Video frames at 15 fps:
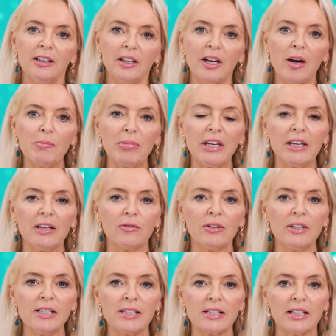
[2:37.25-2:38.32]
The company
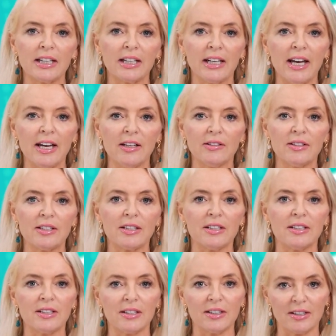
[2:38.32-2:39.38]
recently announced
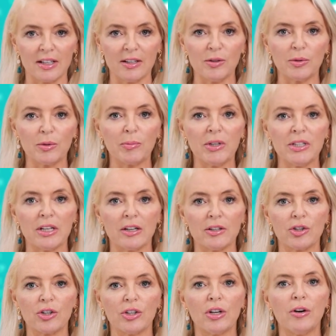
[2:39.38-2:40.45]
the successful
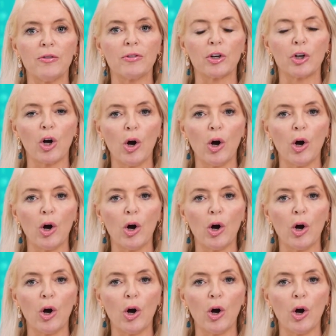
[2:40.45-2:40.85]
production of